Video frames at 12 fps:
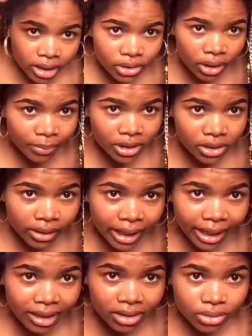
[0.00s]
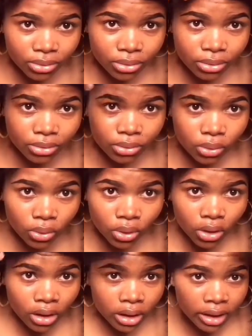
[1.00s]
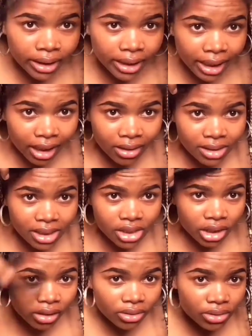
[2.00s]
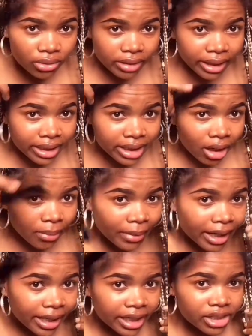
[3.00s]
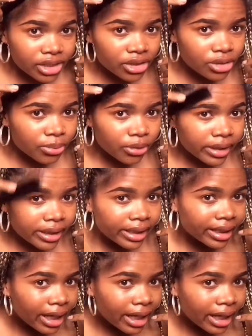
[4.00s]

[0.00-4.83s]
allows the gel to lay down my edges smoothly,